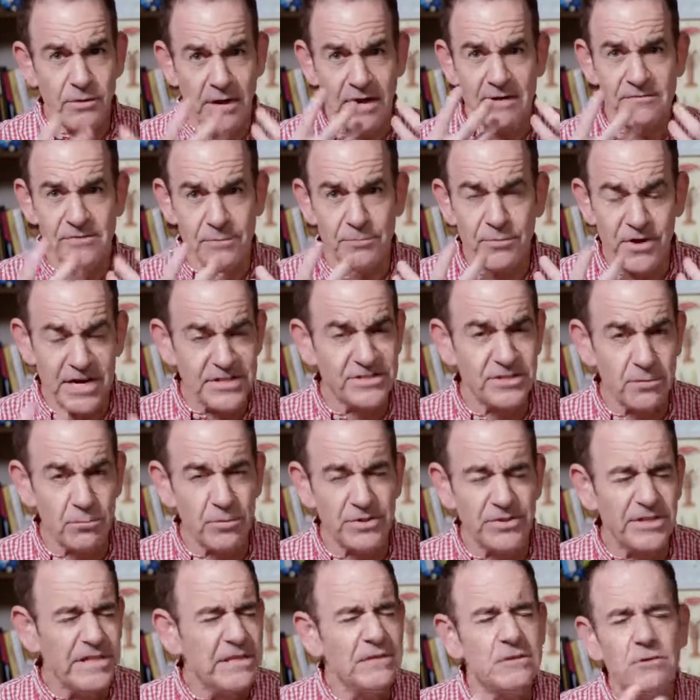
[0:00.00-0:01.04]
you have a president
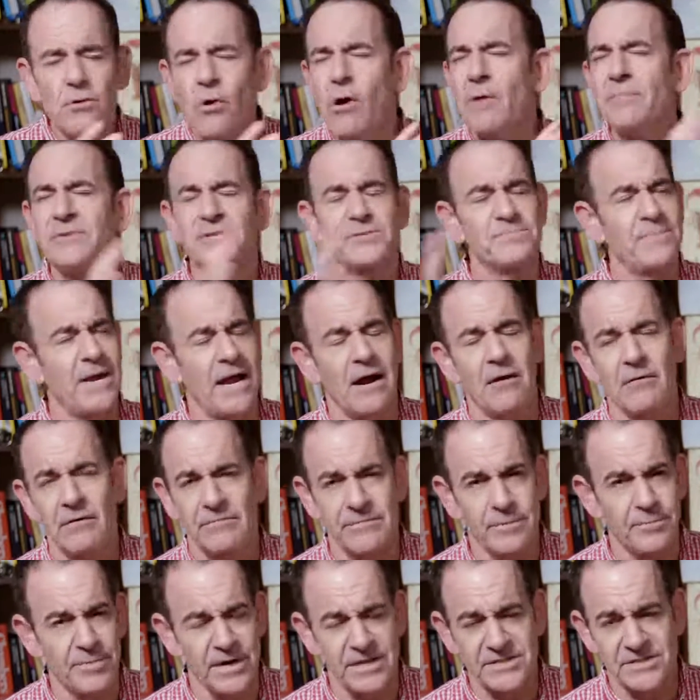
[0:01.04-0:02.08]
with the enormous power of
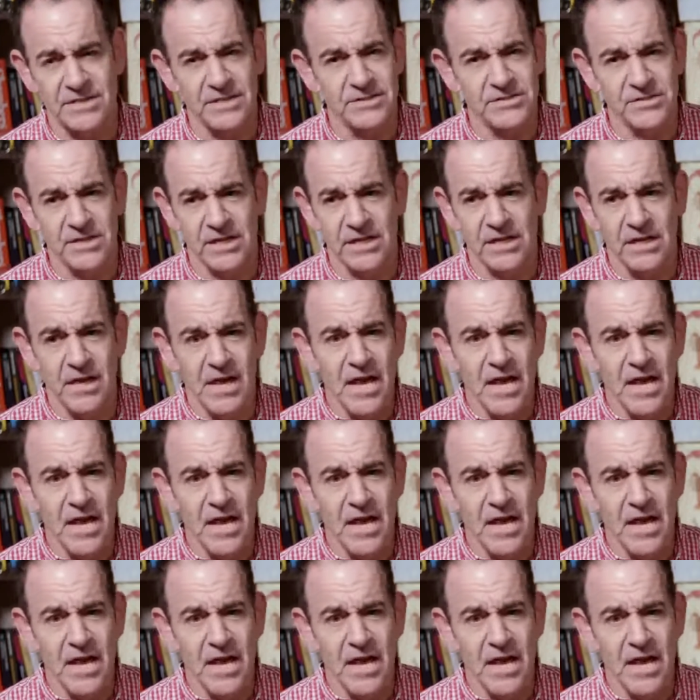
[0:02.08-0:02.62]
the presidency